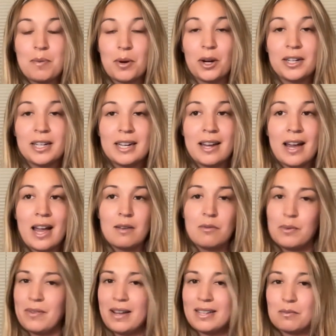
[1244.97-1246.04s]
Bernie and I,
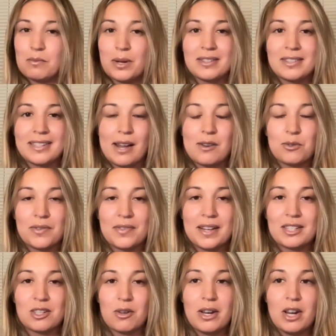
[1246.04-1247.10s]
we've had some weird scheduling
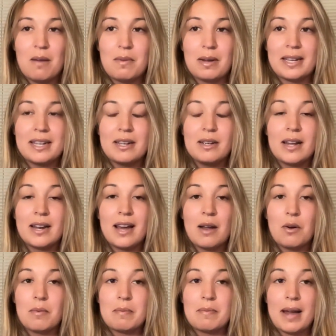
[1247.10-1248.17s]
things going on, but he and I
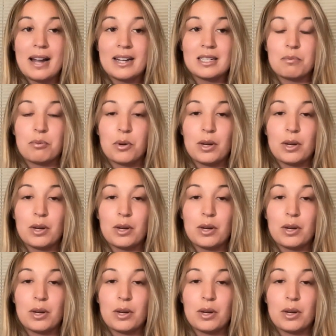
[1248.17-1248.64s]
will be back to